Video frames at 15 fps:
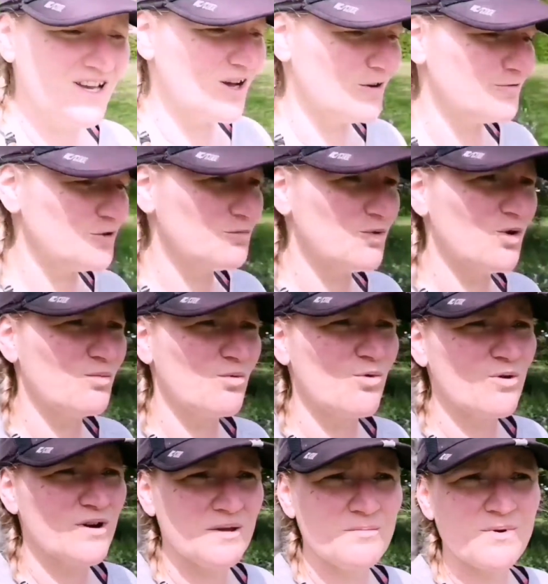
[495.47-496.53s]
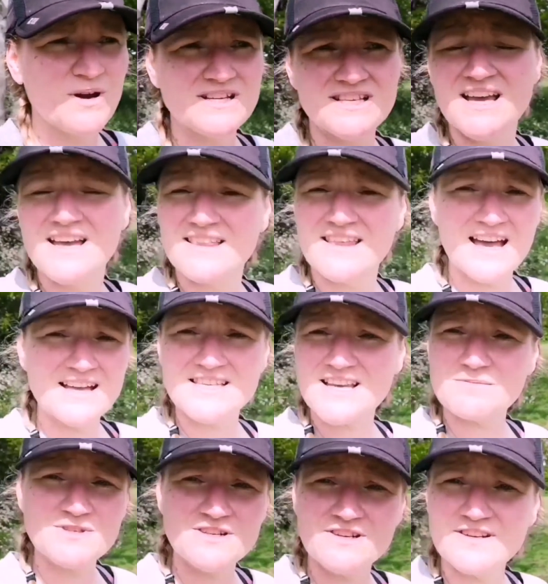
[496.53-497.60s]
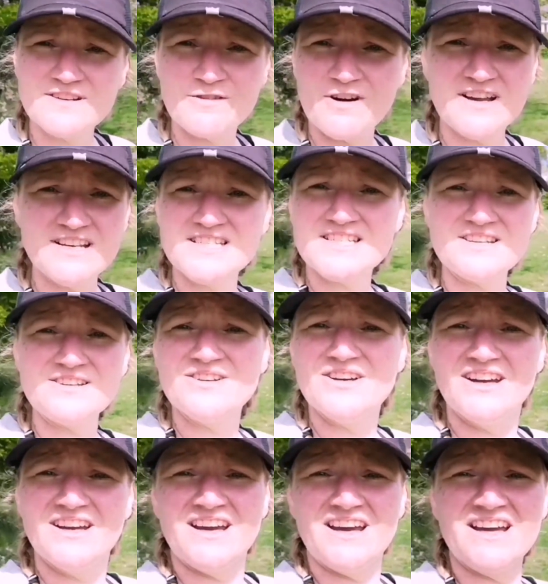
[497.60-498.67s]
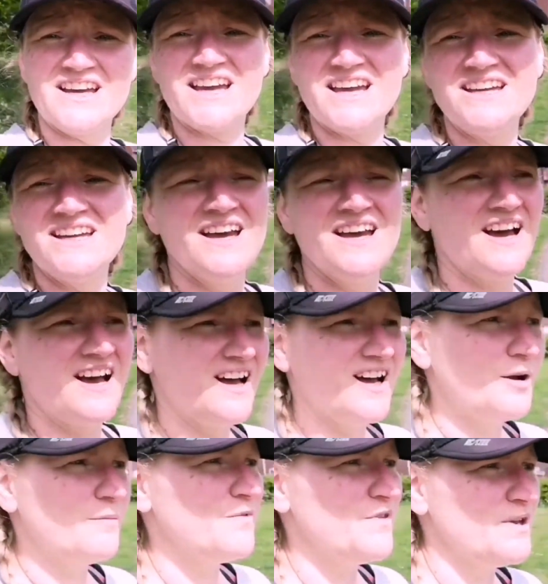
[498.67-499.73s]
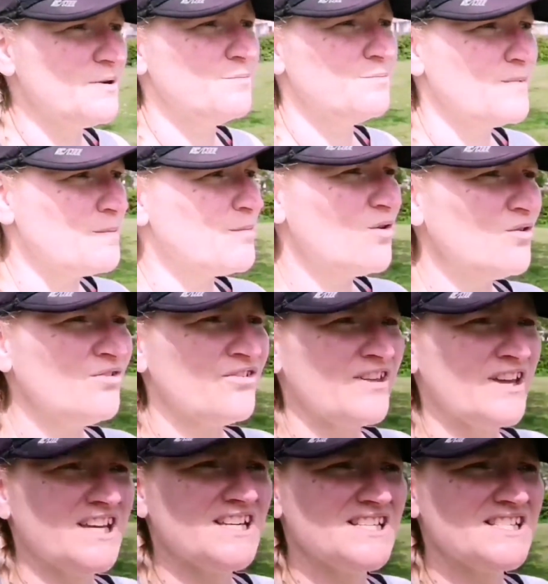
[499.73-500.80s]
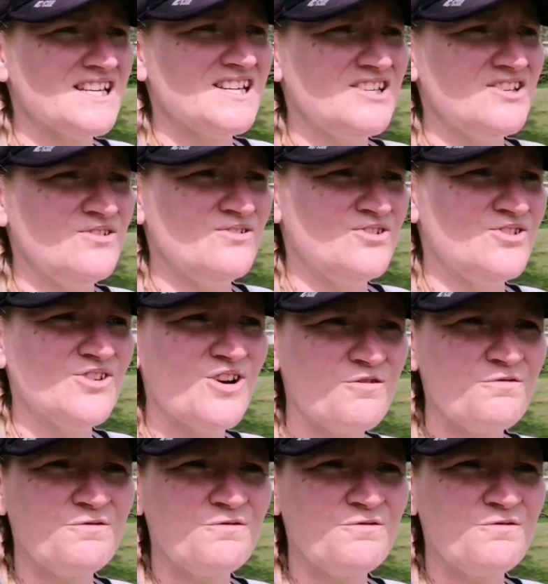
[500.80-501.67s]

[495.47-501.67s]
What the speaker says: a few more walking breaks. That's absolutely fine too. Okay, the important thing is that you do not